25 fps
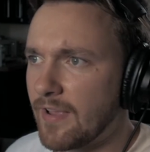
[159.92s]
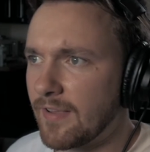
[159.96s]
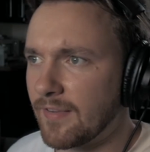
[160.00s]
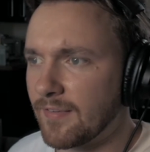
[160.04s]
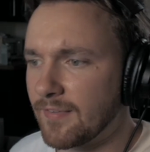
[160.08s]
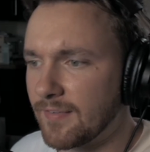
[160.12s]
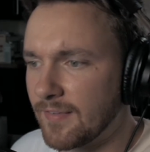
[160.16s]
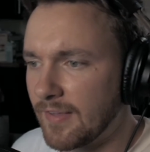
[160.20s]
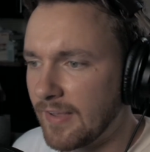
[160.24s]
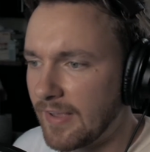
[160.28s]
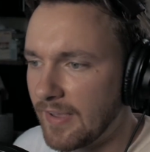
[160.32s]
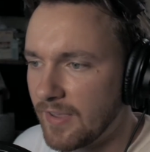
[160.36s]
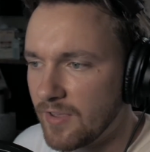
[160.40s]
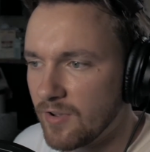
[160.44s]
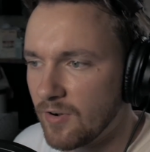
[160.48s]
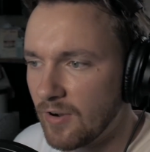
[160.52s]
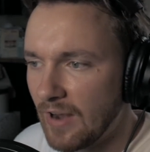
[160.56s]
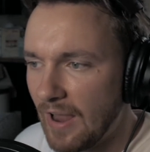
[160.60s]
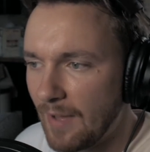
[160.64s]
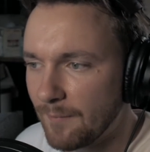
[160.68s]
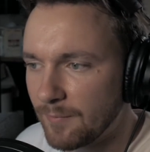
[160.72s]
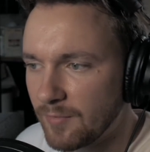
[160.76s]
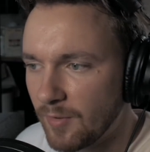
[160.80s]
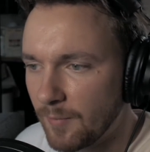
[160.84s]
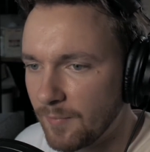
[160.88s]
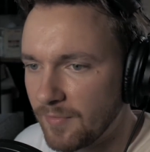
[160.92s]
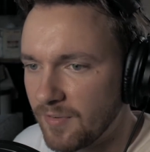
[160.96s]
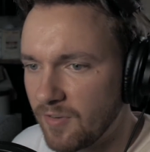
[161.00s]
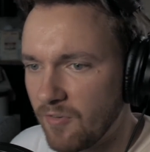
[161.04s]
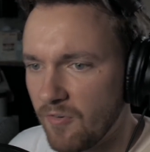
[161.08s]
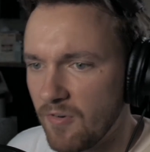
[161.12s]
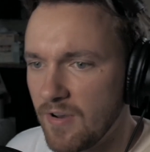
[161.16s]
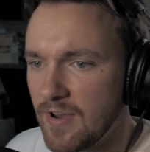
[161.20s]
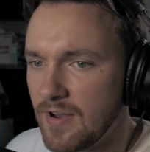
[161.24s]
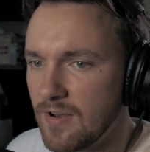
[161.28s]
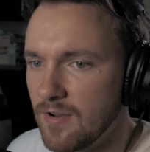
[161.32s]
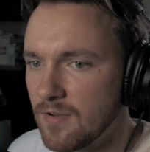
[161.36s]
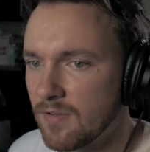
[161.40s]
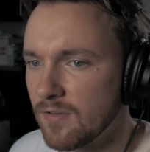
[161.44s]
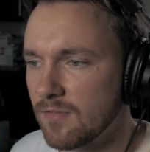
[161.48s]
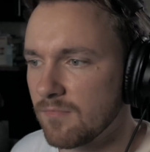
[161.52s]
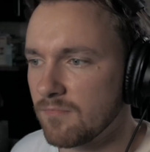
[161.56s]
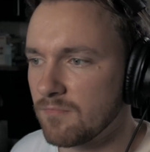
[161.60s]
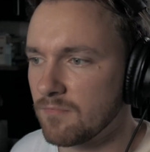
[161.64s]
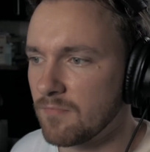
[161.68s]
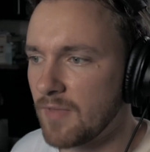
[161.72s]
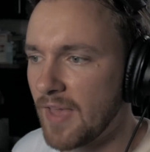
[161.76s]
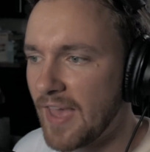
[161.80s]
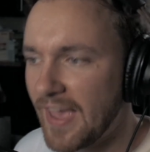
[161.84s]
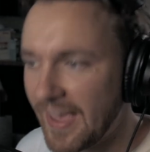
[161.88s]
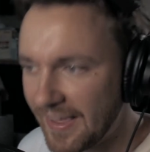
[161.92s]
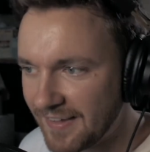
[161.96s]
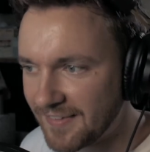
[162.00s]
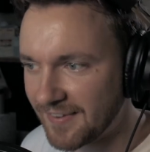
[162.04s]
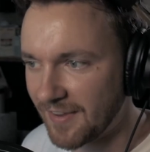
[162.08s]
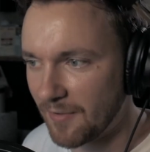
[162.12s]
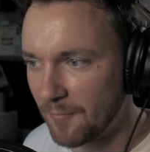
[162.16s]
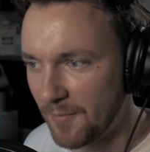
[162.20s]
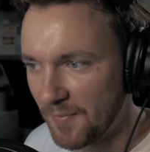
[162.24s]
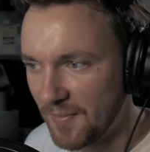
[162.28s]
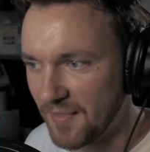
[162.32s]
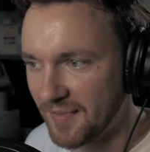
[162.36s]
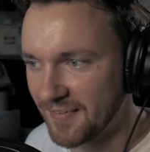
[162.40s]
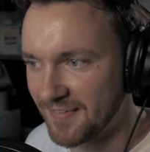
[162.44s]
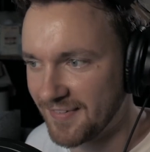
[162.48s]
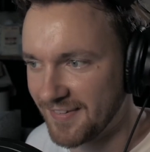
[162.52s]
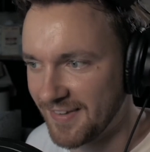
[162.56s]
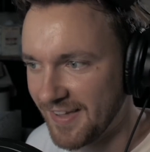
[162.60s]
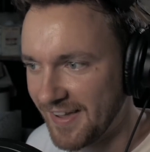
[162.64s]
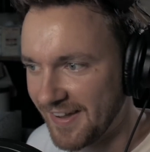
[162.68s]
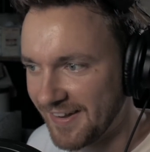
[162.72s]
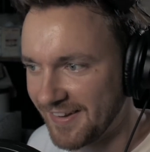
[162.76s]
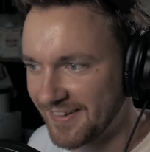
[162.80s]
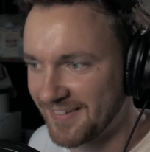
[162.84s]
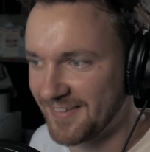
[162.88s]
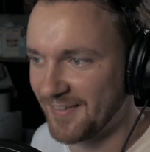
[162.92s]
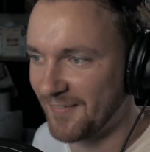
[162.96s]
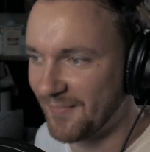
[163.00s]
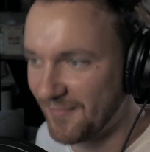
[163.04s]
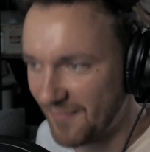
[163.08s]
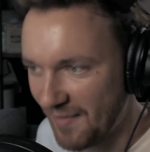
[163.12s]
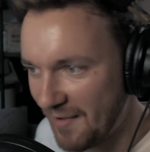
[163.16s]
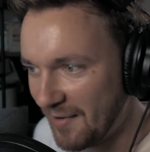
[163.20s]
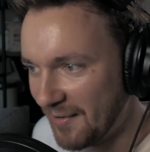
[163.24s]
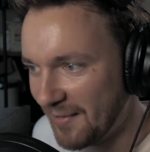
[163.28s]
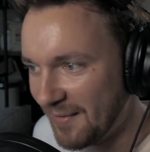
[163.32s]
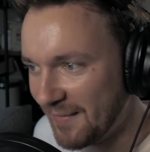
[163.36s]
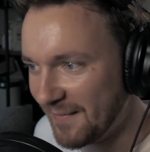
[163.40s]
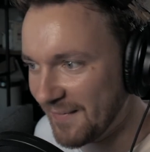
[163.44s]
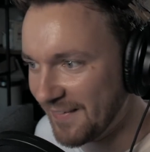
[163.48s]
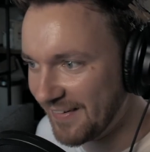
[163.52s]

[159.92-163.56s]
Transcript: a stick at your laptop screen, hit it with the stick to follow.